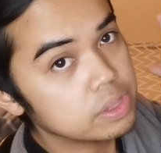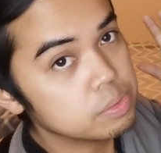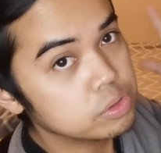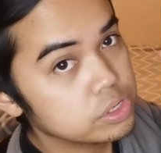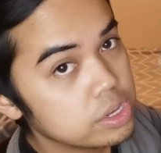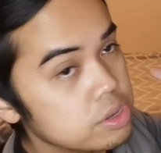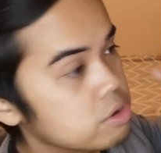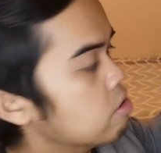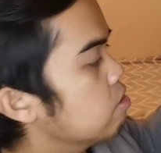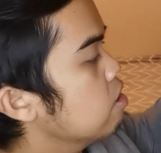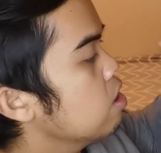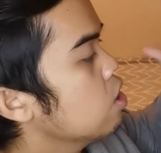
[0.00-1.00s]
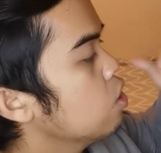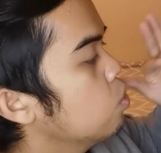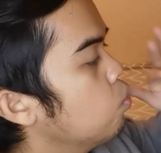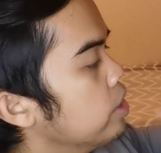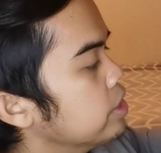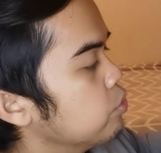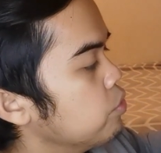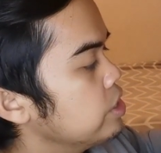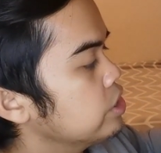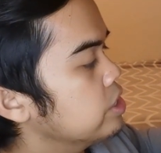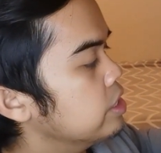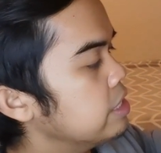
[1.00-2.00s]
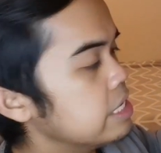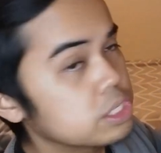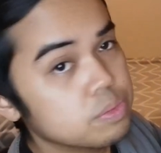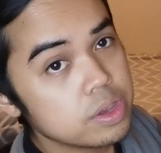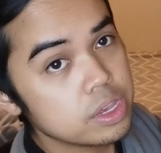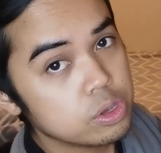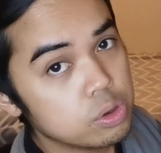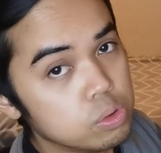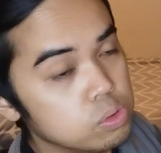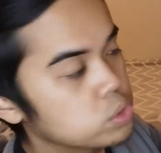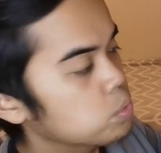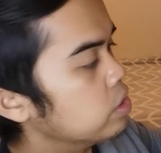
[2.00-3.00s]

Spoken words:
of the procedure, what reagent is being used,